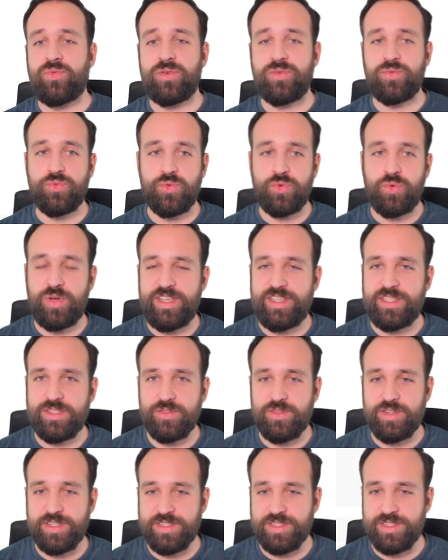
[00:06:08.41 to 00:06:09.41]

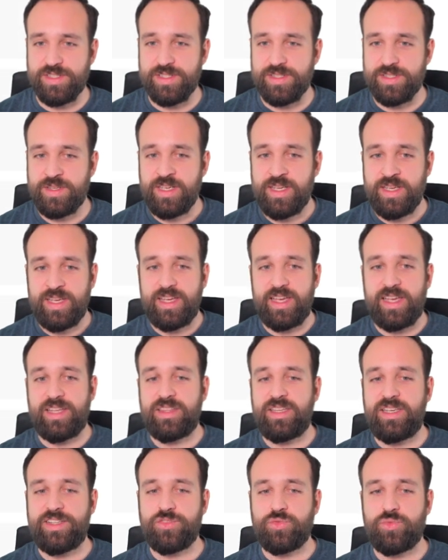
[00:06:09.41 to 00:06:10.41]
resources. And
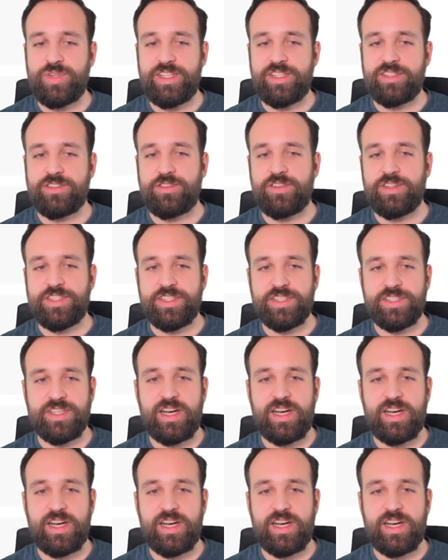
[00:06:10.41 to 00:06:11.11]
these resources